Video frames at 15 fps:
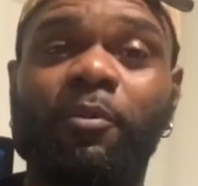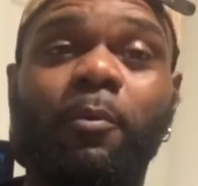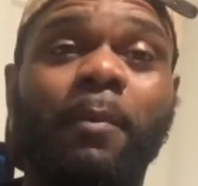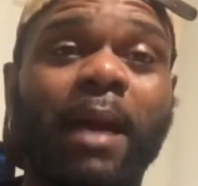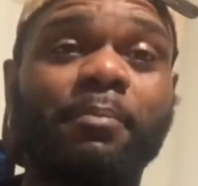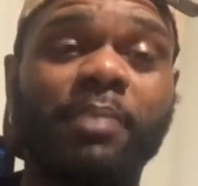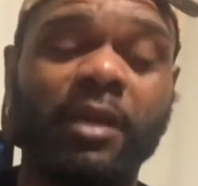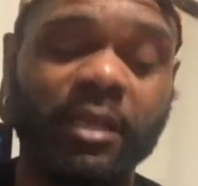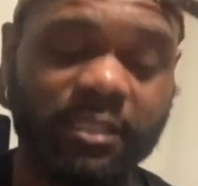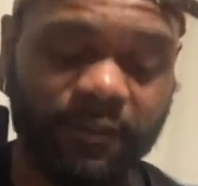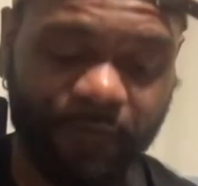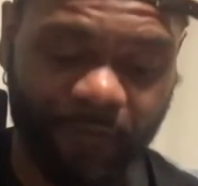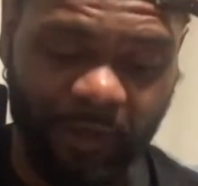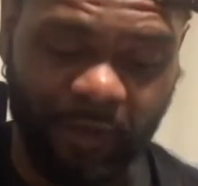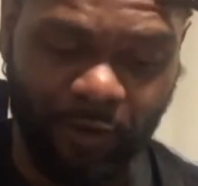my biggest
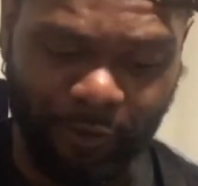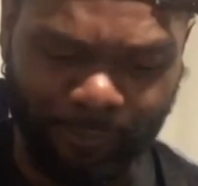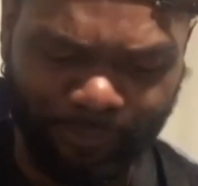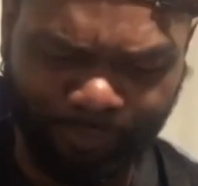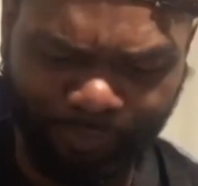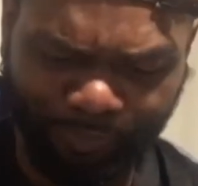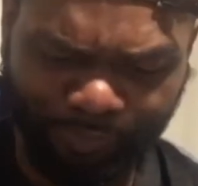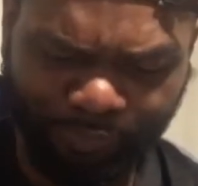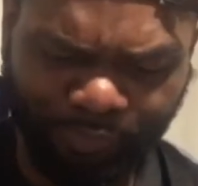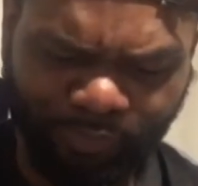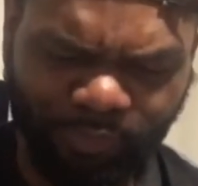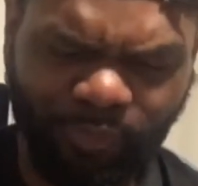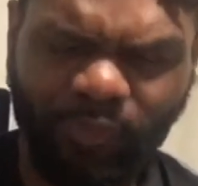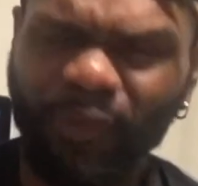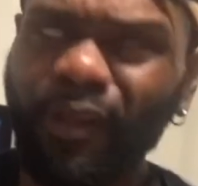fear
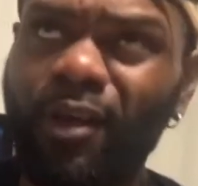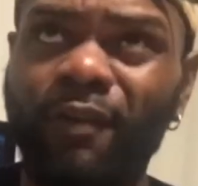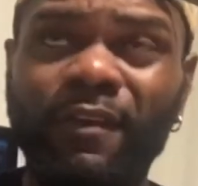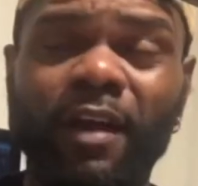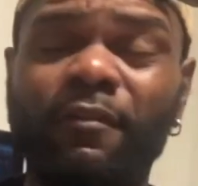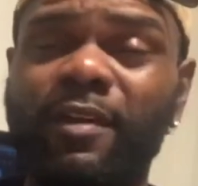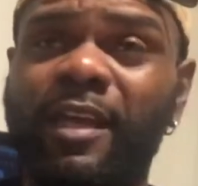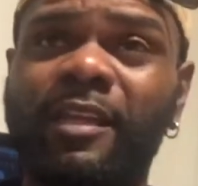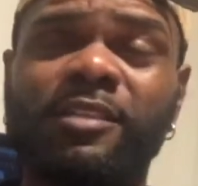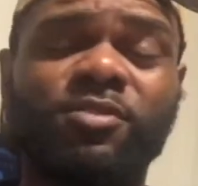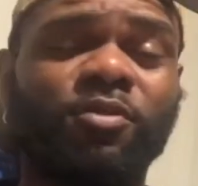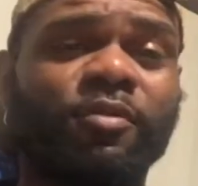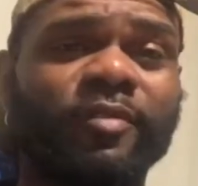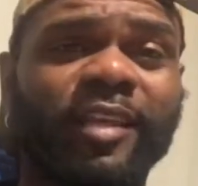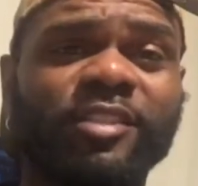of ever getting into
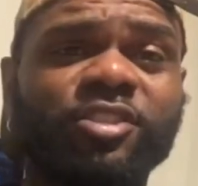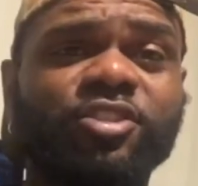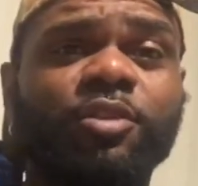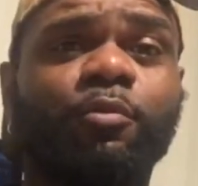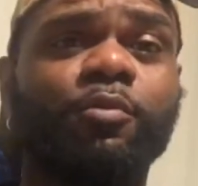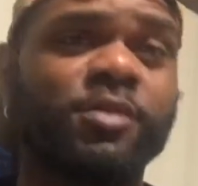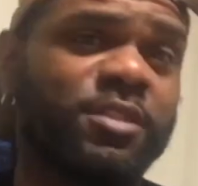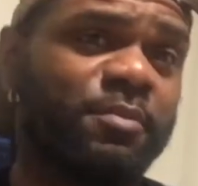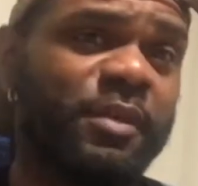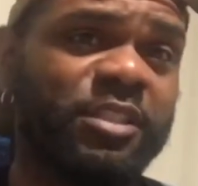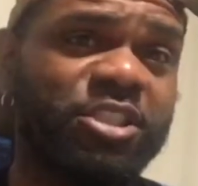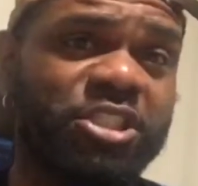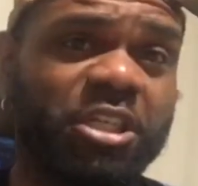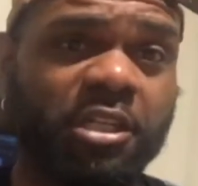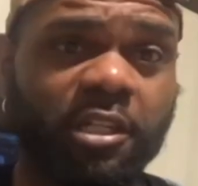a relationship was to be
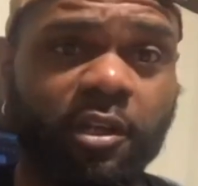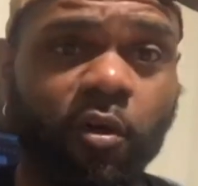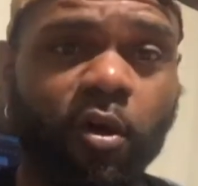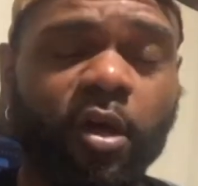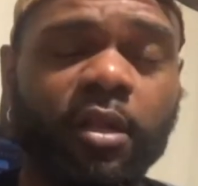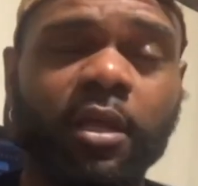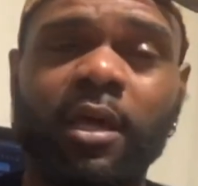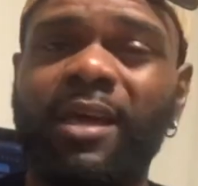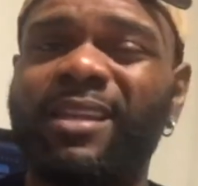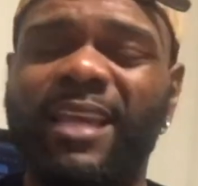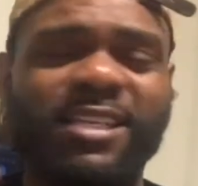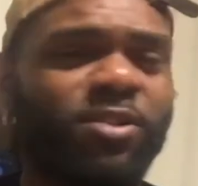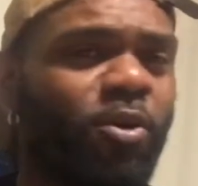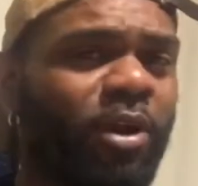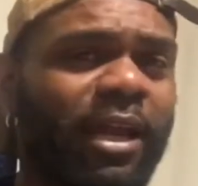cheated on. That's
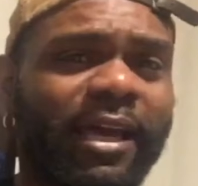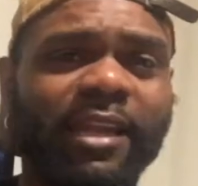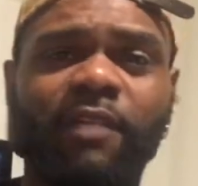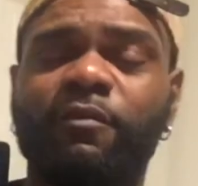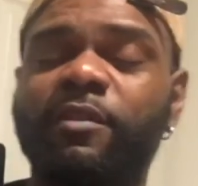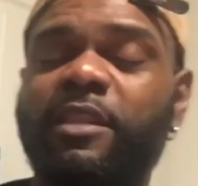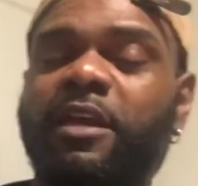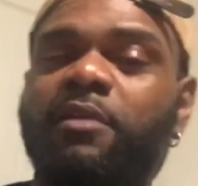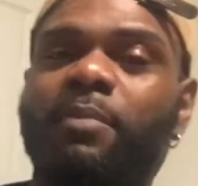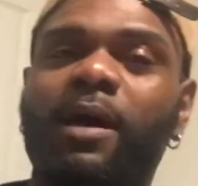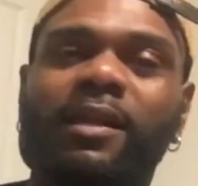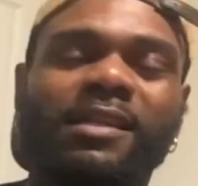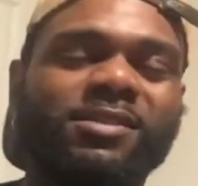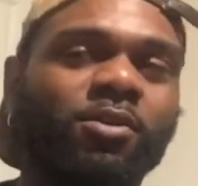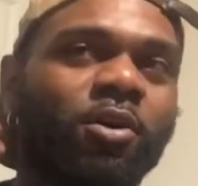all I could ever think about.
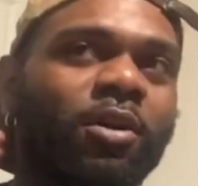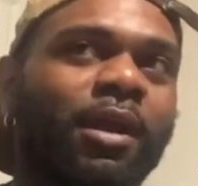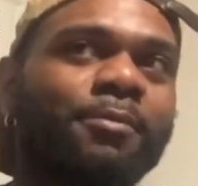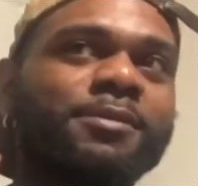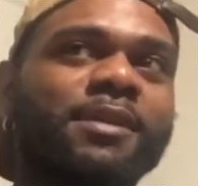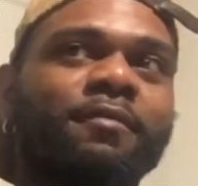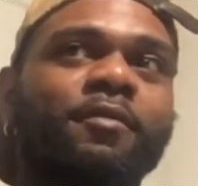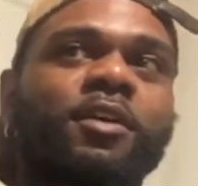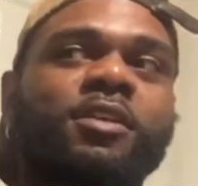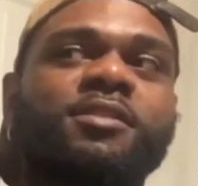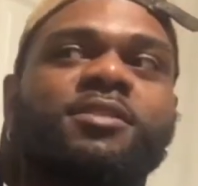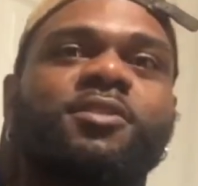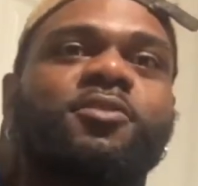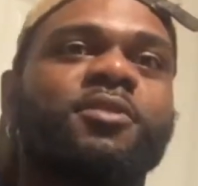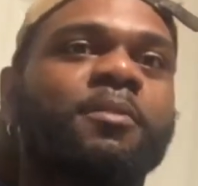That's all I was ever
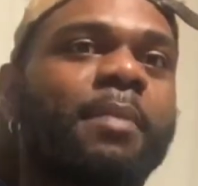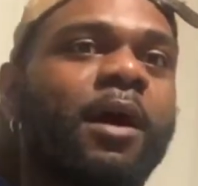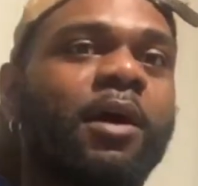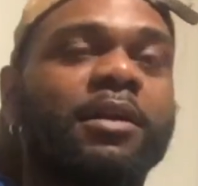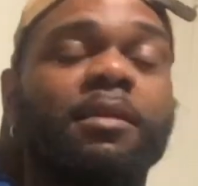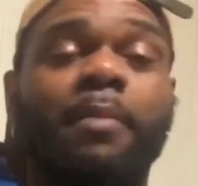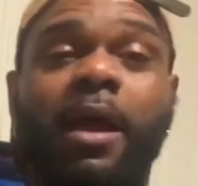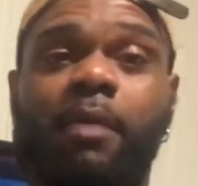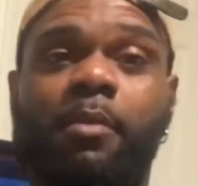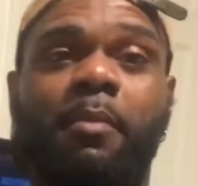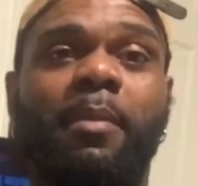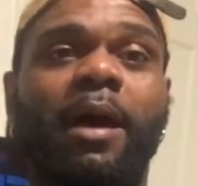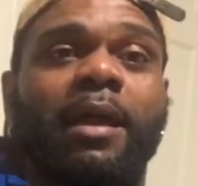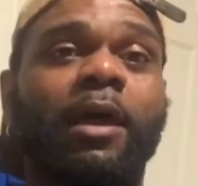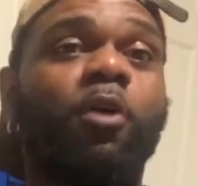concerned about in the back of my
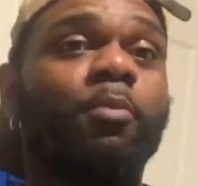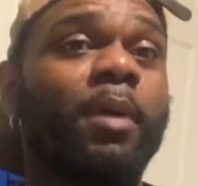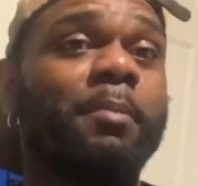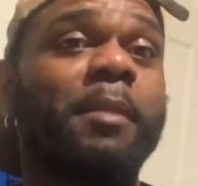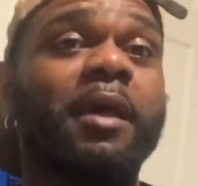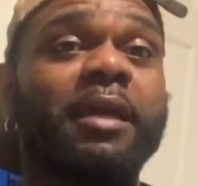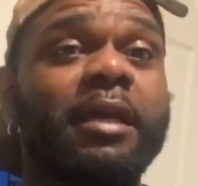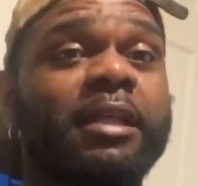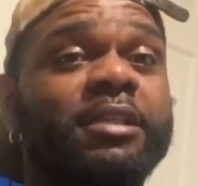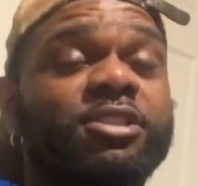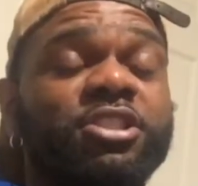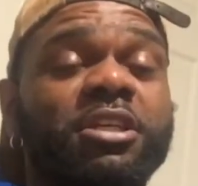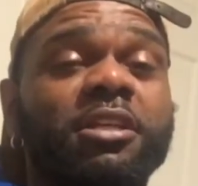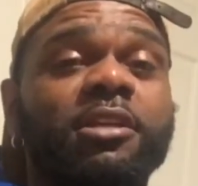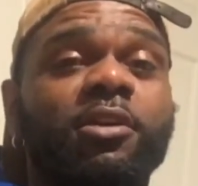mind. I hope I'm not getting
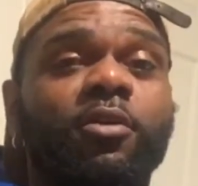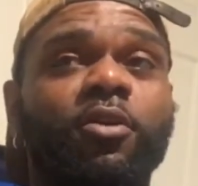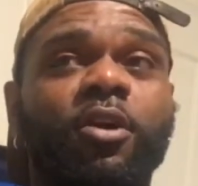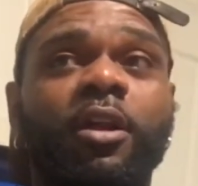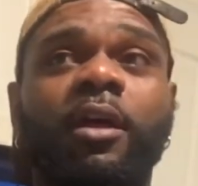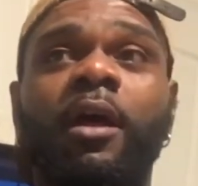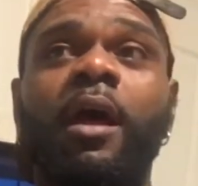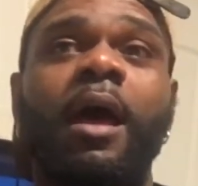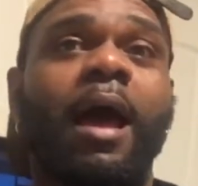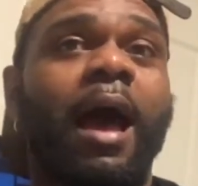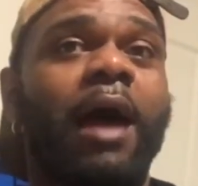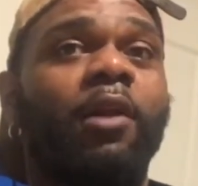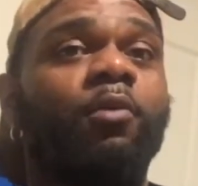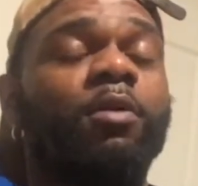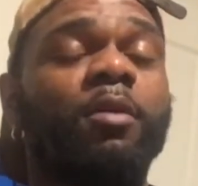cheated on. I
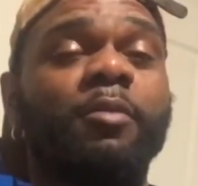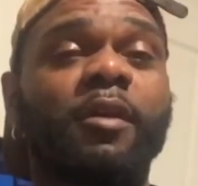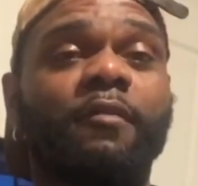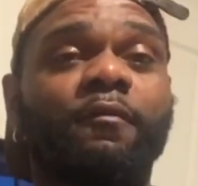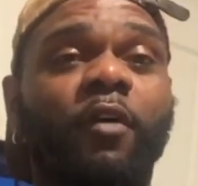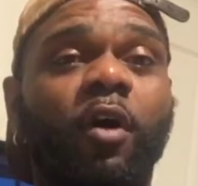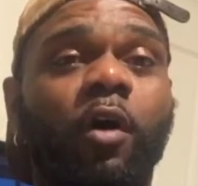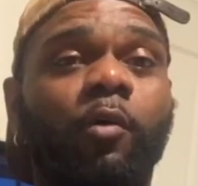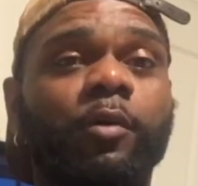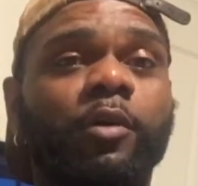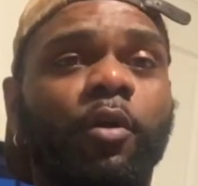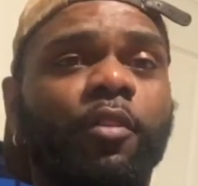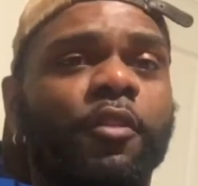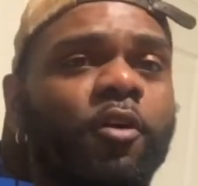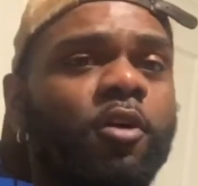don't want to be involved with no
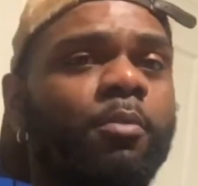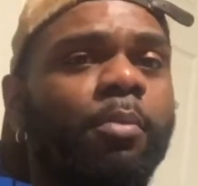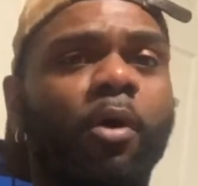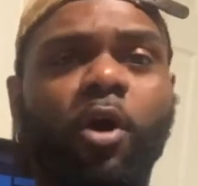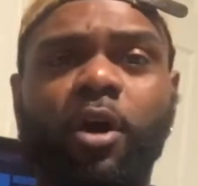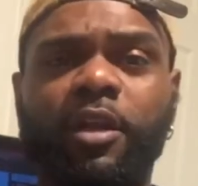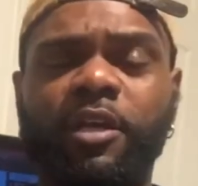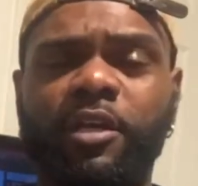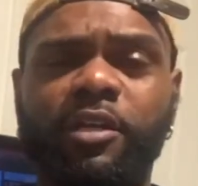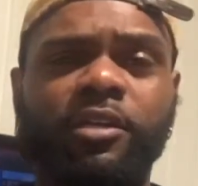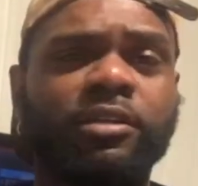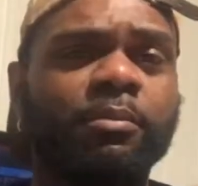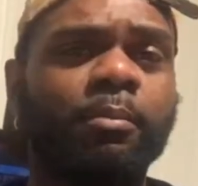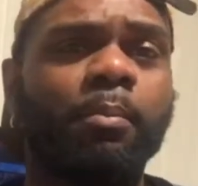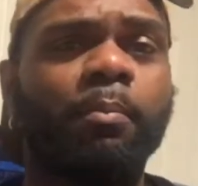third party,
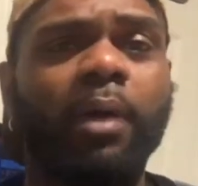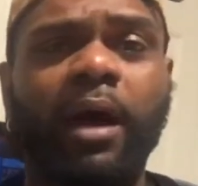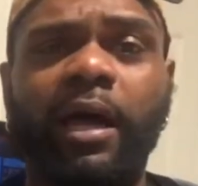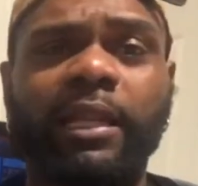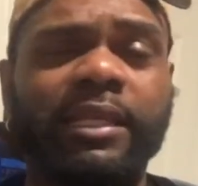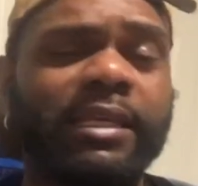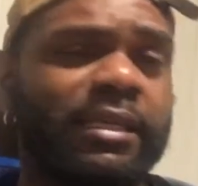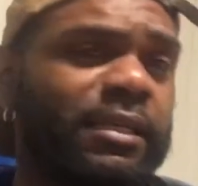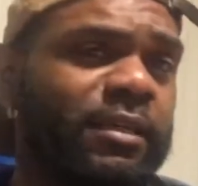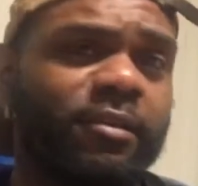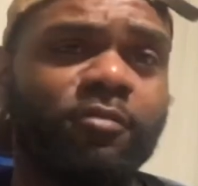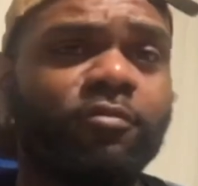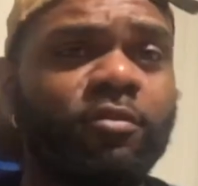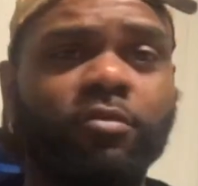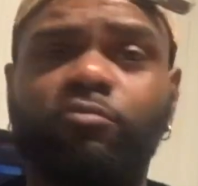poly
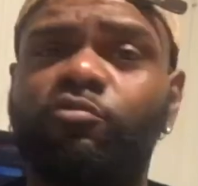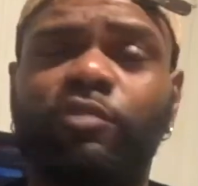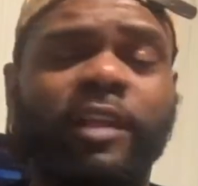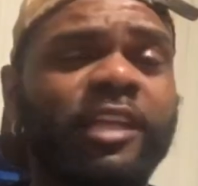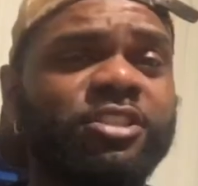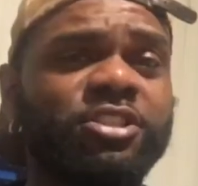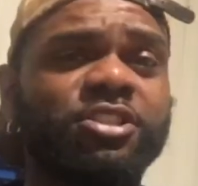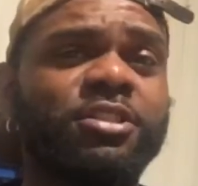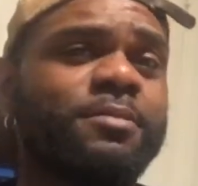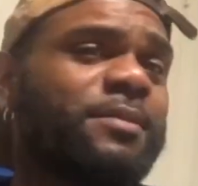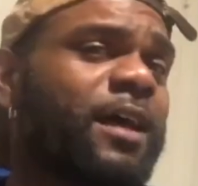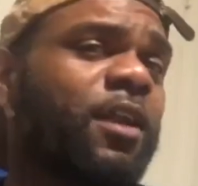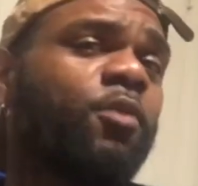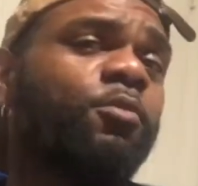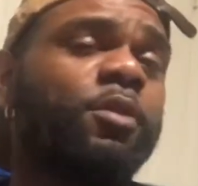relationships.
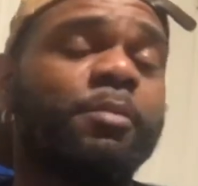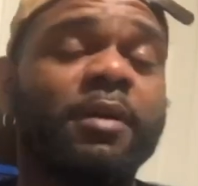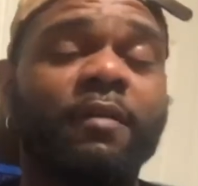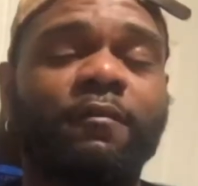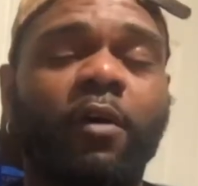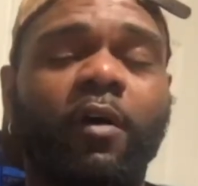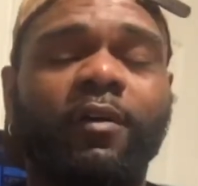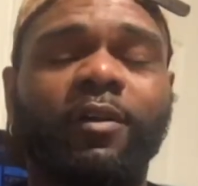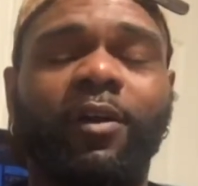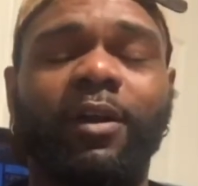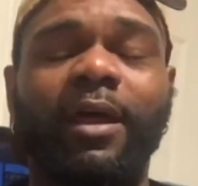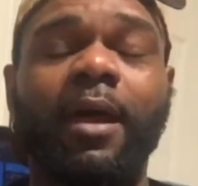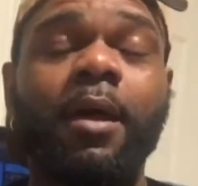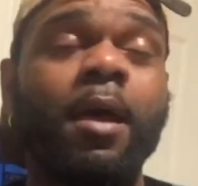I don't want to be involved in all that.